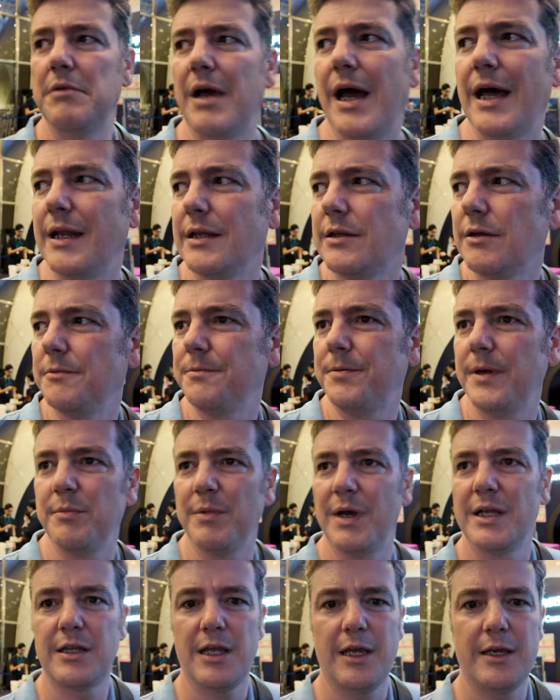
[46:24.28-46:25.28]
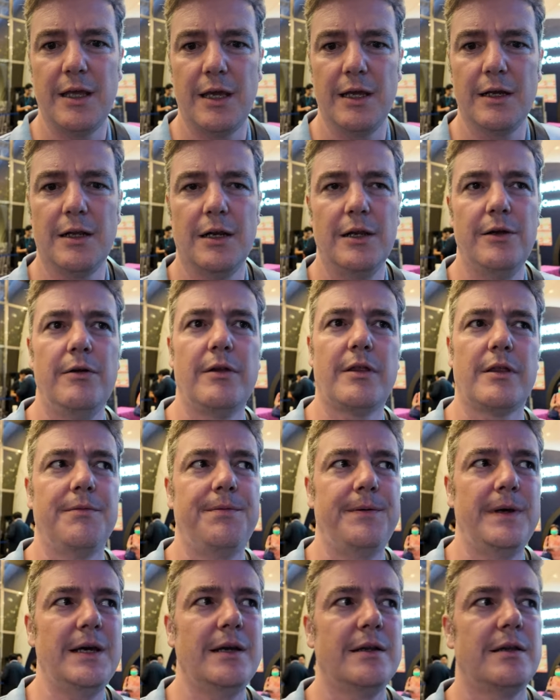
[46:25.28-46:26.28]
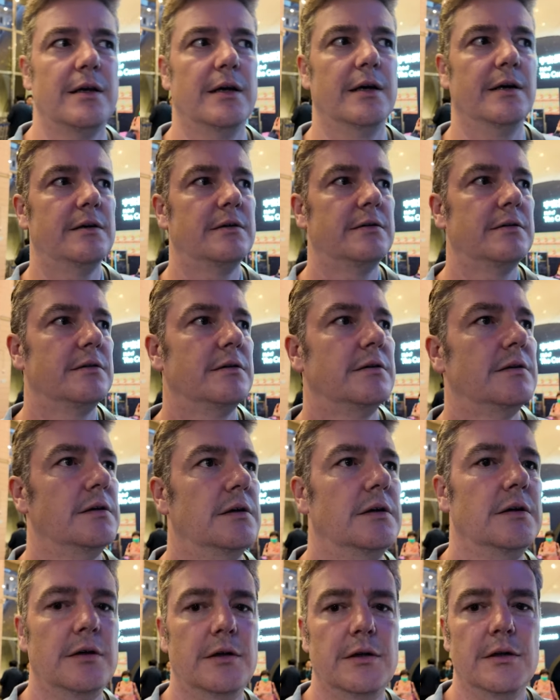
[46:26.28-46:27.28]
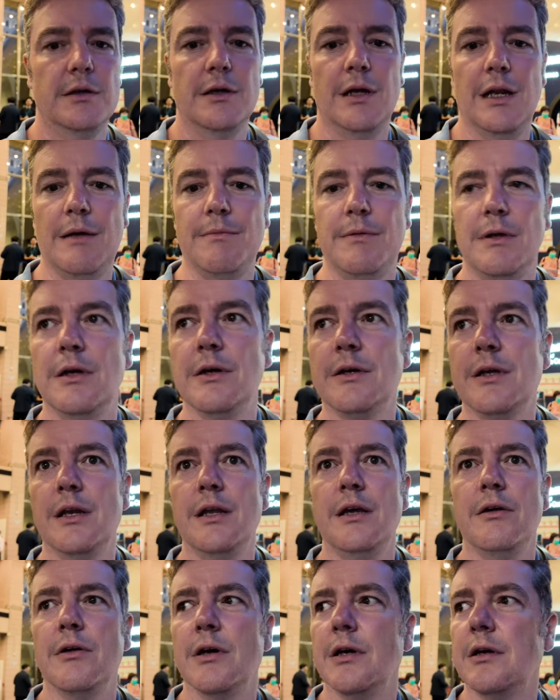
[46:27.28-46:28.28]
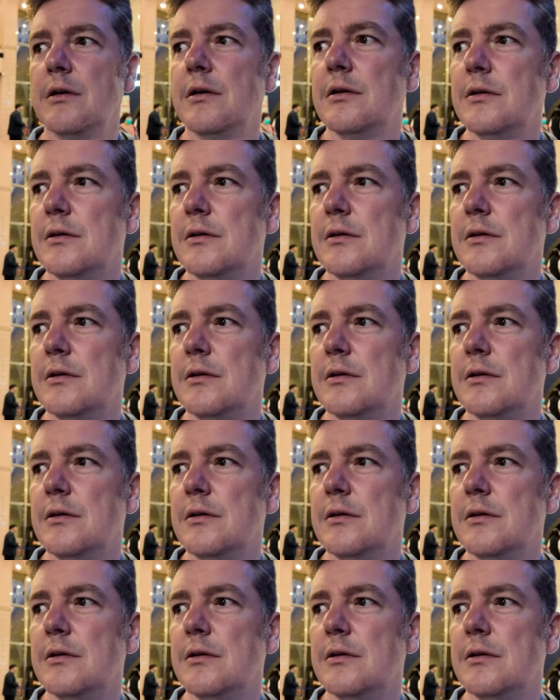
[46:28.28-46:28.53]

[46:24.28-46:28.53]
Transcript: And I don't think my ticket includes the theatre. I'll have a look anyway.